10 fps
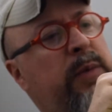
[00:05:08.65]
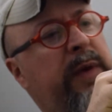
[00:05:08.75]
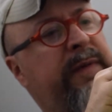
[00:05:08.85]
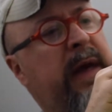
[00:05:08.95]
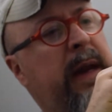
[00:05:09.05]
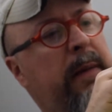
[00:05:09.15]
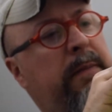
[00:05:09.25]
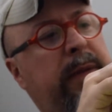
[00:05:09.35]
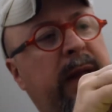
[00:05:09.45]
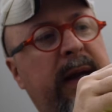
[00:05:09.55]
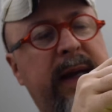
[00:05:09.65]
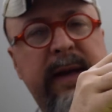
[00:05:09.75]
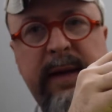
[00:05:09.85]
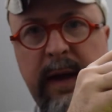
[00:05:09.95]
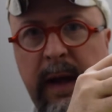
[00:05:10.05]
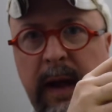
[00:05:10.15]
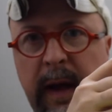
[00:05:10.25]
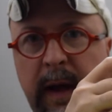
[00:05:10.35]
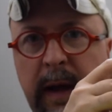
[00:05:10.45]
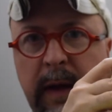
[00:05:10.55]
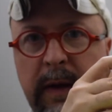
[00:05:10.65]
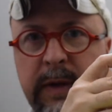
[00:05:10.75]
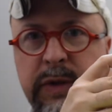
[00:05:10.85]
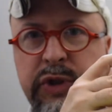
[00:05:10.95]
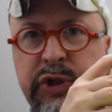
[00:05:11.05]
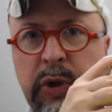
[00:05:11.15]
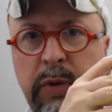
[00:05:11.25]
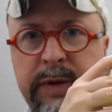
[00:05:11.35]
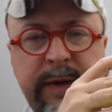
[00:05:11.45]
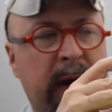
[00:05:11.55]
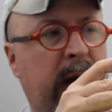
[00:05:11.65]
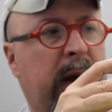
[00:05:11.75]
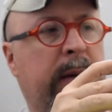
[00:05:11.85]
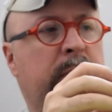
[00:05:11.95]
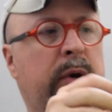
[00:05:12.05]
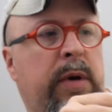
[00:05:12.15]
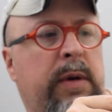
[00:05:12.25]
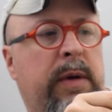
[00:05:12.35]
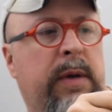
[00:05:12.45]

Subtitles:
We've got a bloodied shoulder armor.